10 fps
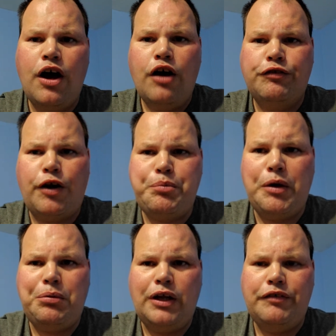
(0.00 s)
for
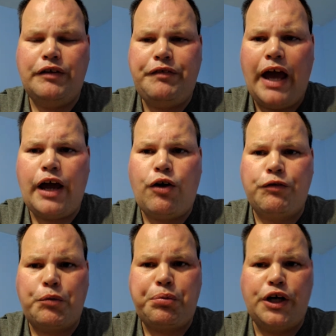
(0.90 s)
people living in
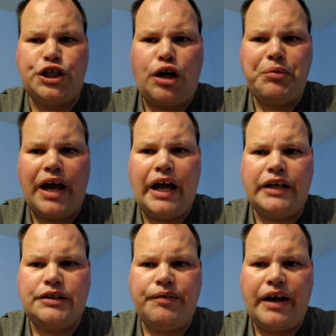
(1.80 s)
Vancouver, British Columbia, and the
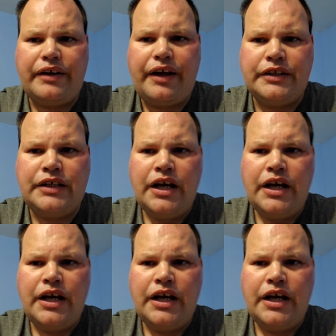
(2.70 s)
surrounding